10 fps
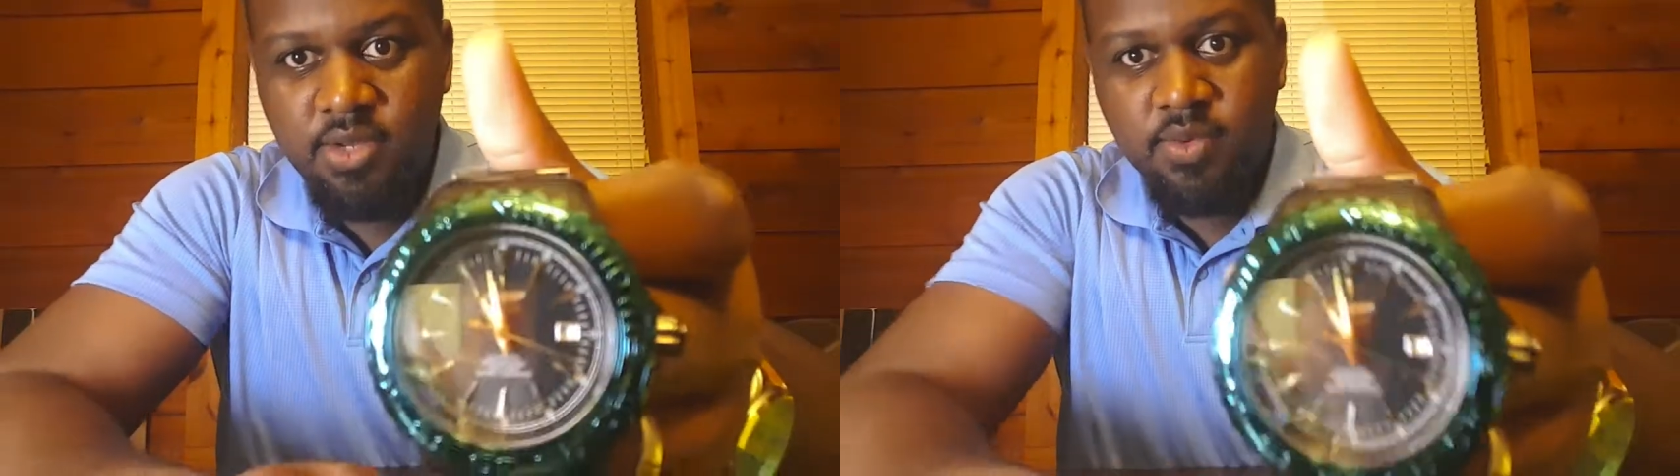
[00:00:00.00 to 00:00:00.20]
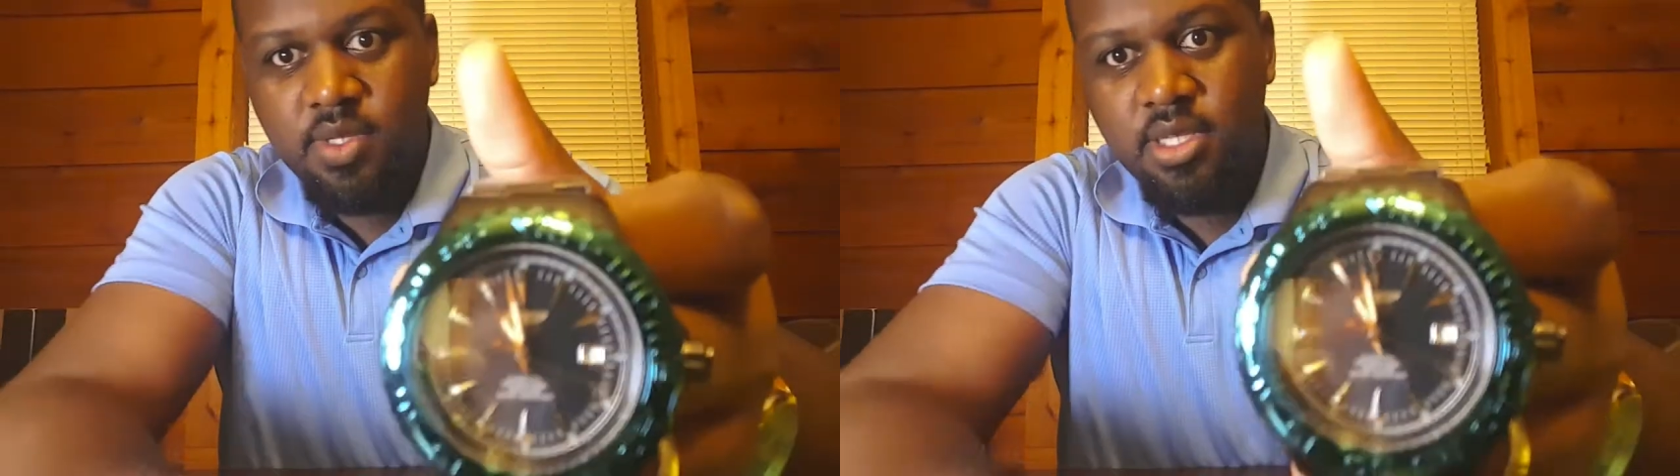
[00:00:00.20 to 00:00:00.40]

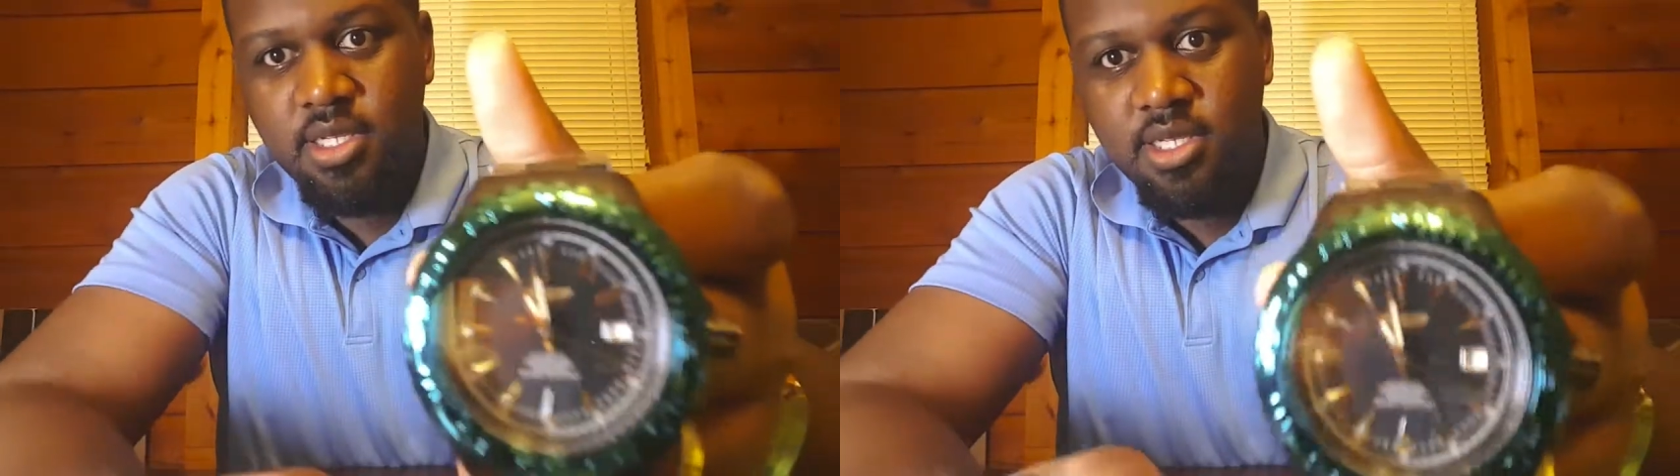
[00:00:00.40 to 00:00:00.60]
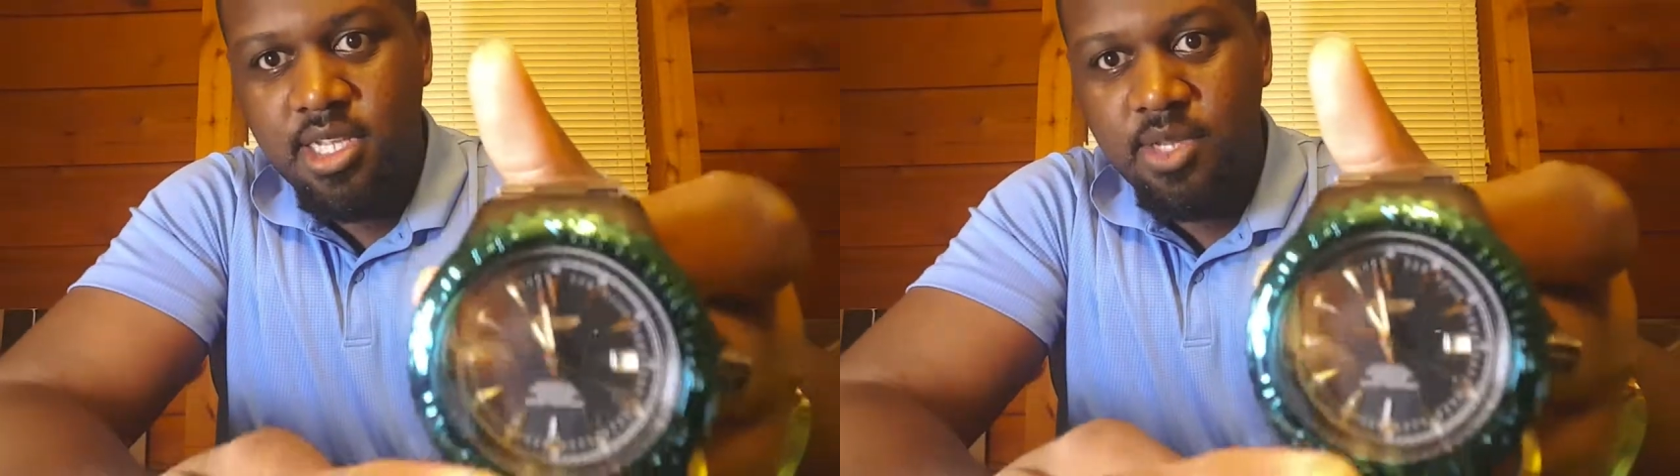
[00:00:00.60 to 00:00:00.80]
with the
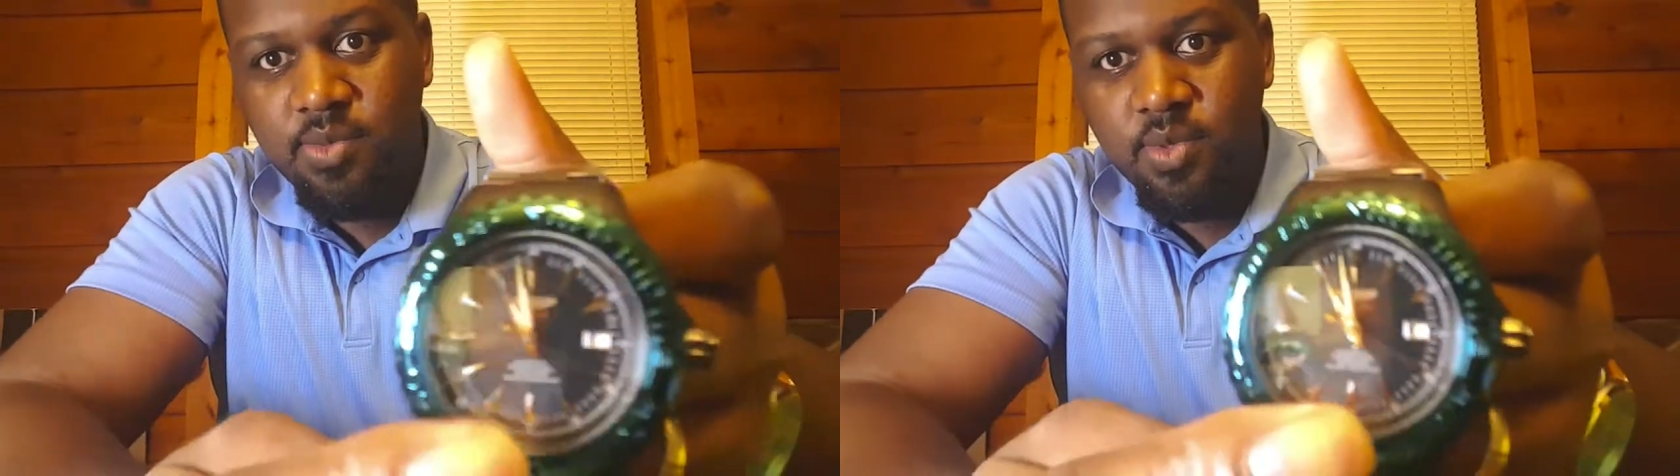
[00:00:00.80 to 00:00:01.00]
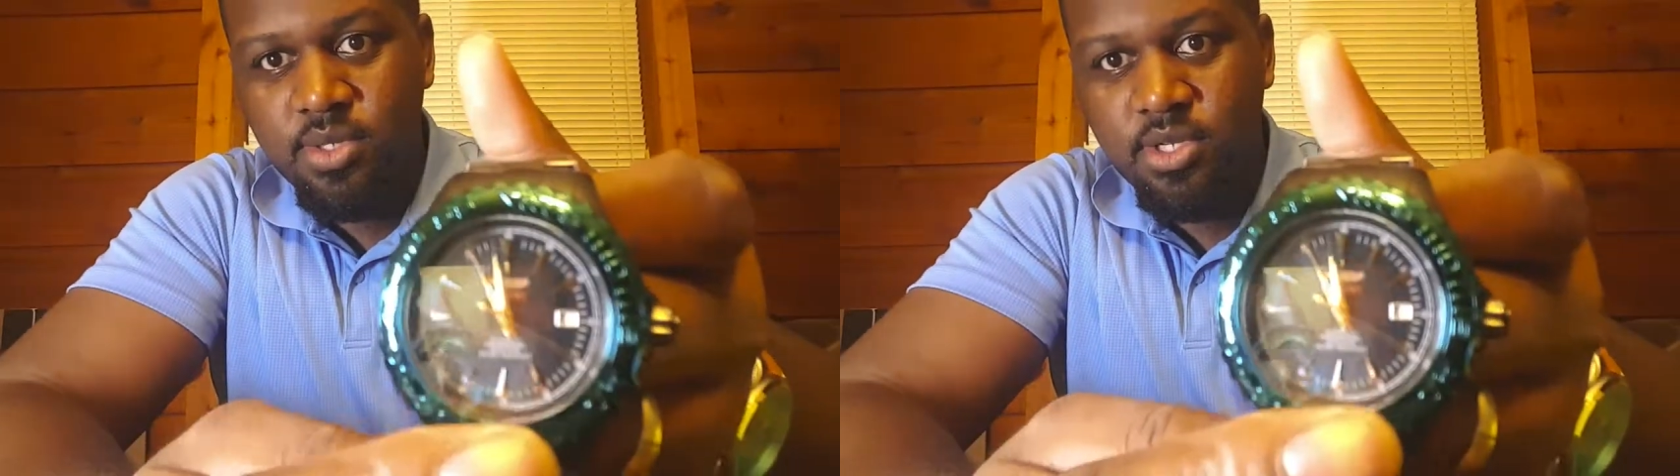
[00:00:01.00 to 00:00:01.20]
date
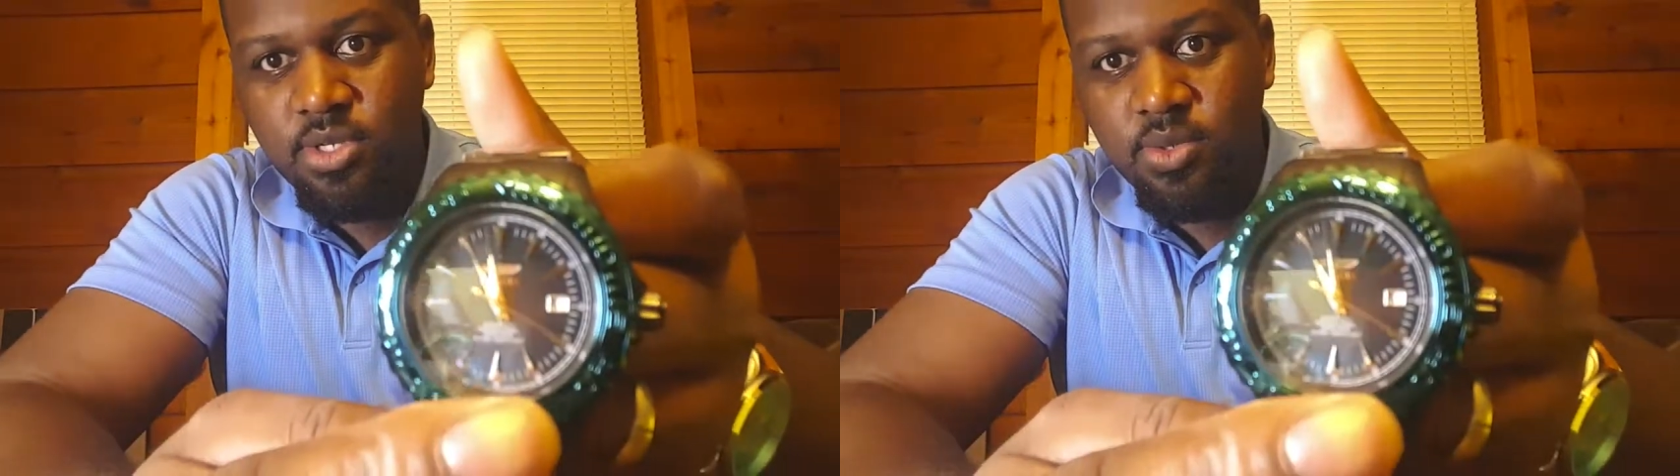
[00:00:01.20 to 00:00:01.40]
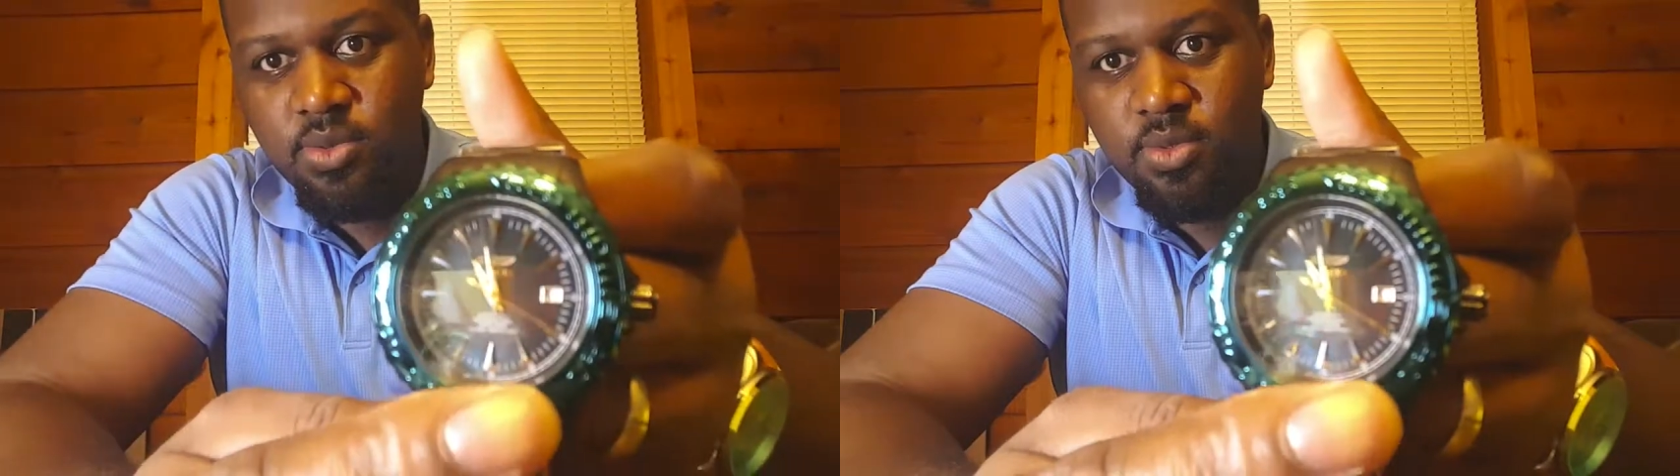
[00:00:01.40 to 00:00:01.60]

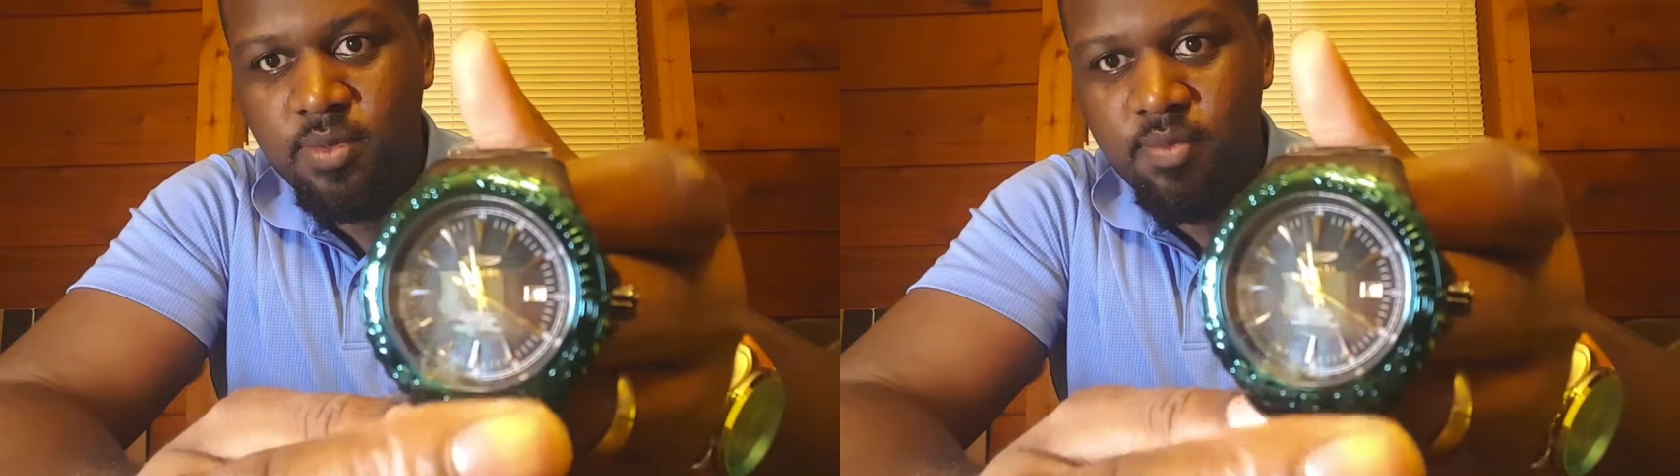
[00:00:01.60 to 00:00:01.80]
window. And